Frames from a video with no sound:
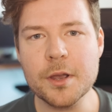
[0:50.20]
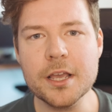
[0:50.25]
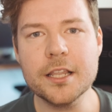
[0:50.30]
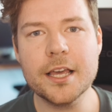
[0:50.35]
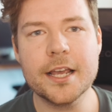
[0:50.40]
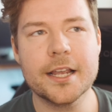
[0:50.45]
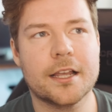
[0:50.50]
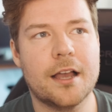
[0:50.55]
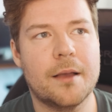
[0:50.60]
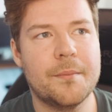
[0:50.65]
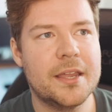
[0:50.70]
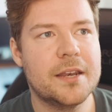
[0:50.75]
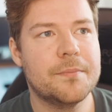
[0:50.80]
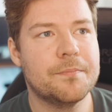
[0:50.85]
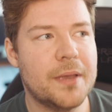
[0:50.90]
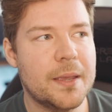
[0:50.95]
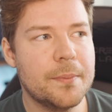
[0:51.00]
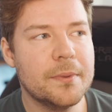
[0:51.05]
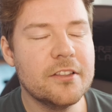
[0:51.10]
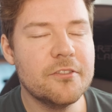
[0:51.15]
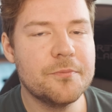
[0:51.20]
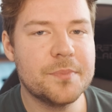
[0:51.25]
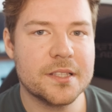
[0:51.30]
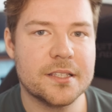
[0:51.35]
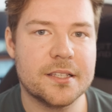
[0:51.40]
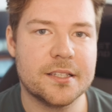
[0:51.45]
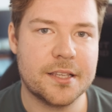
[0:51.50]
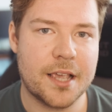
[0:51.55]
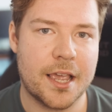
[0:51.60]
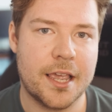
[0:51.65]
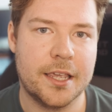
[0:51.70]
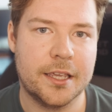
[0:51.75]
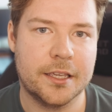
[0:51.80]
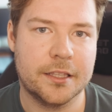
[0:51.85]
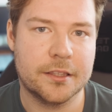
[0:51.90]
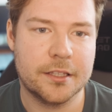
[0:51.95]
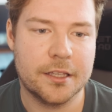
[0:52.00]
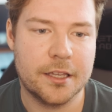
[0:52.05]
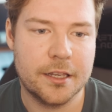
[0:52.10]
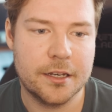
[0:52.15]
why like, I mean, people have been saying
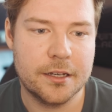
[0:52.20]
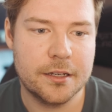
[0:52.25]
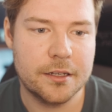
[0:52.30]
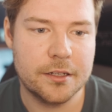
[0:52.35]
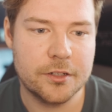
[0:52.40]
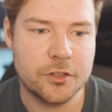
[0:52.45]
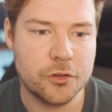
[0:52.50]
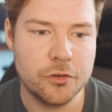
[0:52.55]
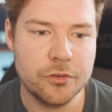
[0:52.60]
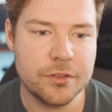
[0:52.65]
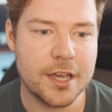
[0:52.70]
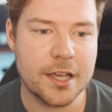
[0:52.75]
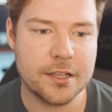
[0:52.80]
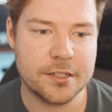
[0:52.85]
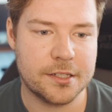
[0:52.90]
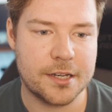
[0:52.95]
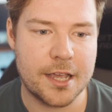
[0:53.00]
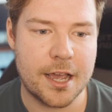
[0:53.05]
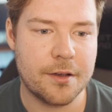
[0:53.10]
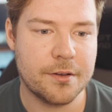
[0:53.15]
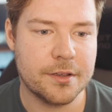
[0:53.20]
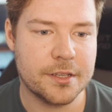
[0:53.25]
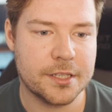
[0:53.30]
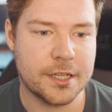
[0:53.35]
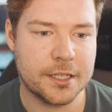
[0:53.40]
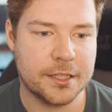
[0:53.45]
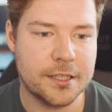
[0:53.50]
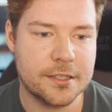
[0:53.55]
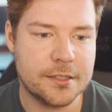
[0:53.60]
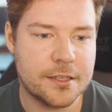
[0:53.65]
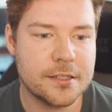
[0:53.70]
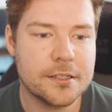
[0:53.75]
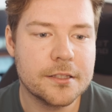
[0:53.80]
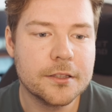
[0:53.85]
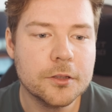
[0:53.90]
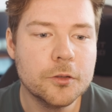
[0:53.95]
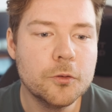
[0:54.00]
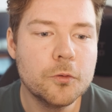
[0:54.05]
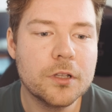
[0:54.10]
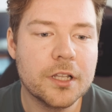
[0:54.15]
that 2000 hours, like this
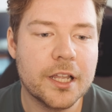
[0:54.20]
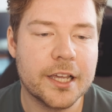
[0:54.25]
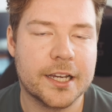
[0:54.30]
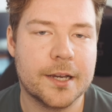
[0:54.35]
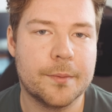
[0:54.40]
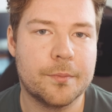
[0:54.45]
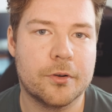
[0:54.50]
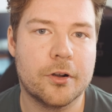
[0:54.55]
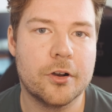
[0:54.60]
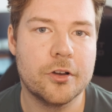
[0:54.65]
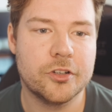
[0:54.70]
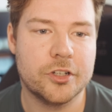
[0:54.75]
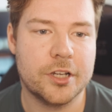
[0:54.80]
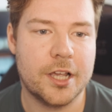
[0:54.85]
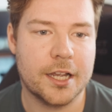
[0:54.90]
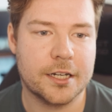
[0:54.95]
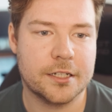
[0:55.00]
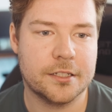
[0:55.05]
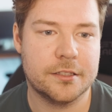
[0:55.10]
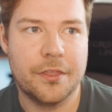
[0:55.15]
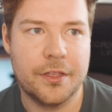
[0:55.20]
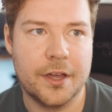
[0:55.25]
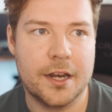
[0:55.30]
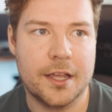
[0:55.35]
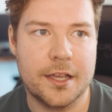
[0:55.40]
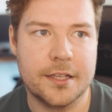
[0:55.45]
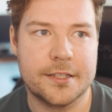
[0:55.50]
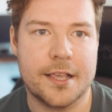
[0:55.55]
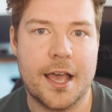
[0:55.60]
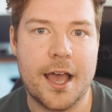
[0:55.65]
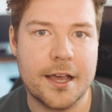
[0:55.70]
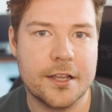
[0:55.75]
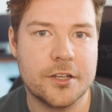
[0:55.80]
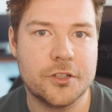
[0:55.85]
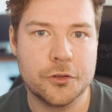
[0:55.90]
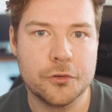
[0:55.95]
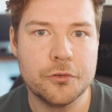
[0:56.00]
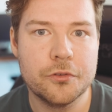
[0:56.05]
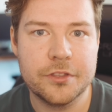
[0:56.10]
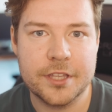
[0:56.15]
doesn't look like a project that has had
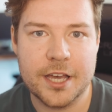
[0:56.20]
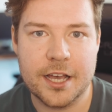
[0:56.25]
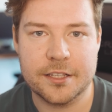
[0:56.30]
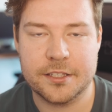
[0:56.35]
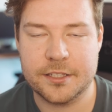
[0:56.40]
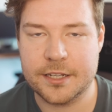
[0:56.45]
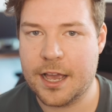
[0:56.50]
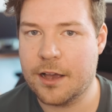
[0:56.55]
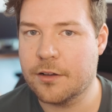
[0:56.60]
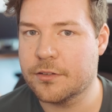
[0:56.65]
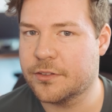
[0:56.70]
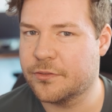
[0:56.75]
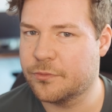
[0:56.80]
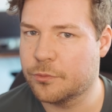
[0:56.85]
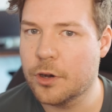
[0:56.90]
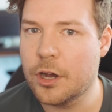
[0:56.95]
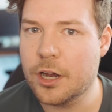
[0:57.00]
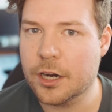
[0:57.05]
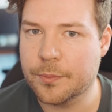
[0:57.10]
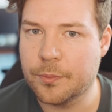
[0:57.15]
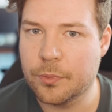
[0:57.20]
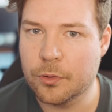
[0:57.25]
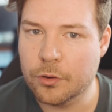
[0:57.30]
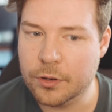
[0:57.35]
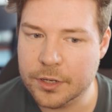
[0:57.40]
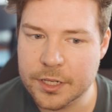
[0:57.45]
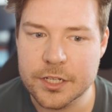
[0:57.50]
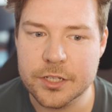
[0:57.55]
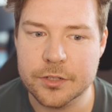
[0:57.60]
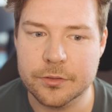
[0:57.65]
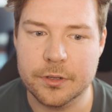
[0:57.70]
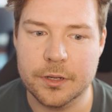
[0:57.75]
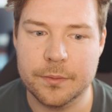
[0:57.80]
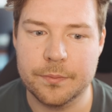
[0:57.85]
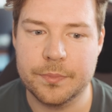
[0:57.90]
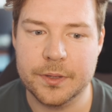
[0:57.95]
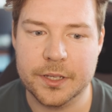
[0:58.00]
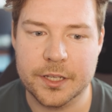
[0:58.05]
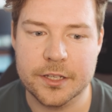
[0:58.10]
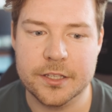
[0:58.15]
2000 hours of work poured into
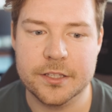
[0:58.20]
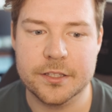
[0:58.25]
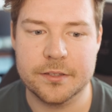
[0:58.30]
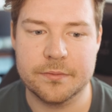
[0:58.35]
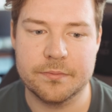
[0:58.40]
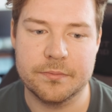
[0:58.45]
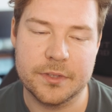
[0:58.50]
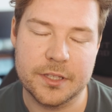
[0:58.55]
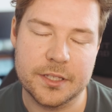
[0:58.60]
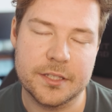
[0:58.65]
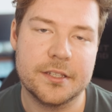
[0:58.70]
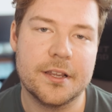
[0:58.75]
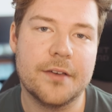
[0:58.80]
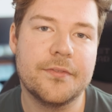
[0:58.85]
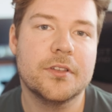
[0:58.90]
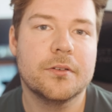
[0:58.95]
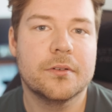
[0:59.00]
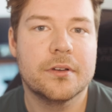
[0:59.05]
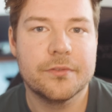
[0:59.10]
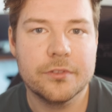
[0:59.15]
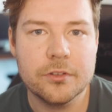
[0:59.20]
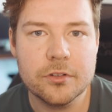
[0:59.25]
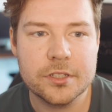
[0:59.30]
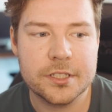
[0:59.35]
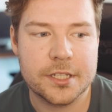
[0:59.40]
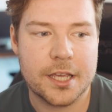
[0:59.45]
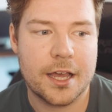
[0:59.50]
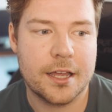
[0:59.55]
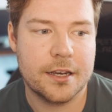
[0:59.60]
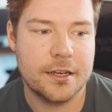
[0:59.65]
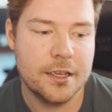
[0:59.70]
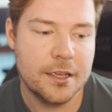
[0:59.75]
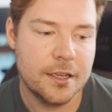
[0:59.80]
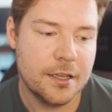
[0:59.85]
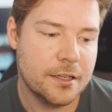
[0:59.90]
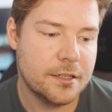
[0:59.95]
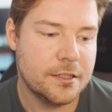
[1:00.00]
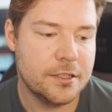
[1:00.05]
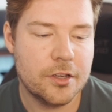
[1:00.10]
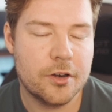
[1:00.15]
it because the stuff that we've looked at
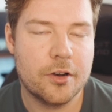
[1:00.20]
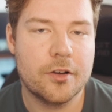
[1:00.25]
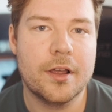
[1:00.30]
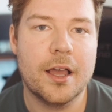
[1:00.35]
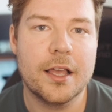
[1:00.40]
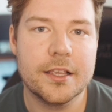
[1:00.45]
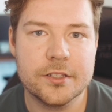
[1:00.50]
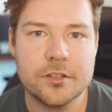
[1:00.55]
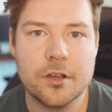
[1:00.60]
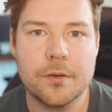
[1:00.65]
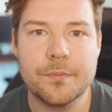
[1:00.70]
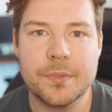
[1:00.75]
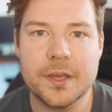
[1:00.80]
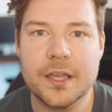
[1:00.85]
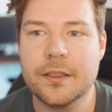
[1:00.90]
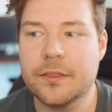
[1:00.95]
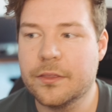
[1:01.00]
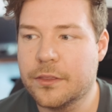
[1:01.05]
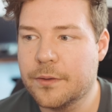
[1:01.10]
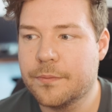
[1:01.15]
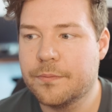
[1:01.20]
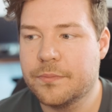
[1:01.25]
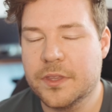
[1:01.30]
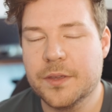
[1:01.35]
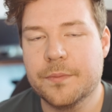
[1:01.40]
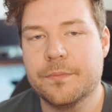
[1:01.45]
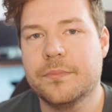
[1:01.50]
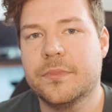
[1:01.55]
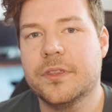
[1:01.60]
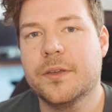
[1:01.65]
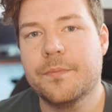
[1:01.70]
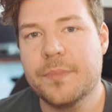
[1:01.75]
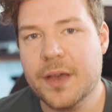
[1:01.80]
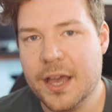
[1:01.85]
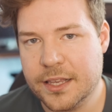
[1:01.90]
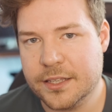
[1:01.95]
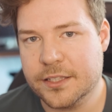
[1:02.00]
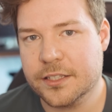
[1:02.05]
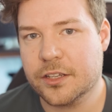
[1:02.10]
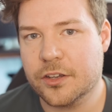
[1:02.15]
you know, has not been the, the, the
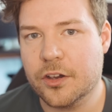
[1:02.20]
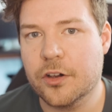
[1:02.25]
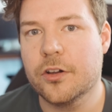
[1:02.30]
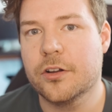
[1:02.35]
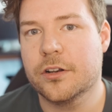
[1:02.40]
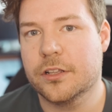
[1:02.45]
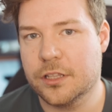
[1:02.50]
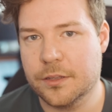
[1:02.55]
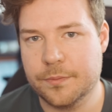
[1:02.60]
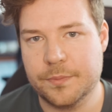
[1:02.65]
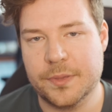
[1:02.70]
best code and the